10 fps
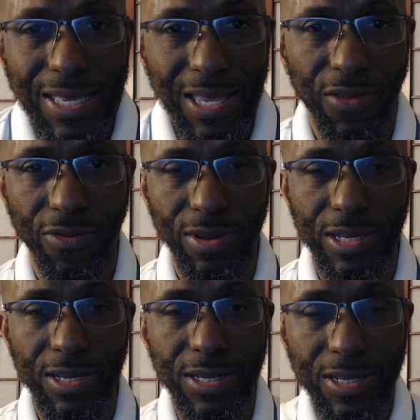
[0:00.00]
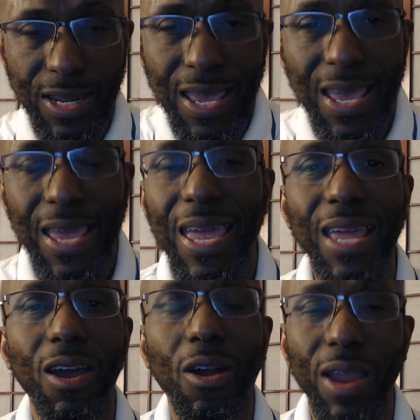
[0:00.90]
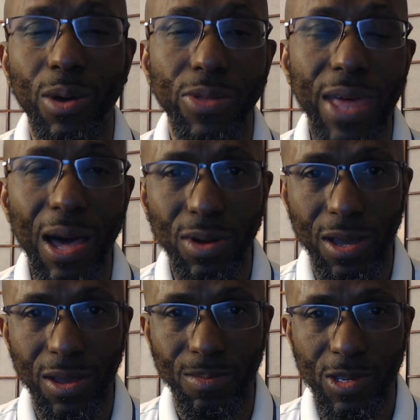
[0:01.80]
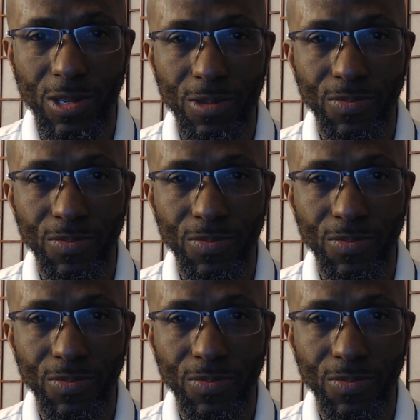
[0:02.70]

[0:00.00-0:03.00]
differences in our health outcomes.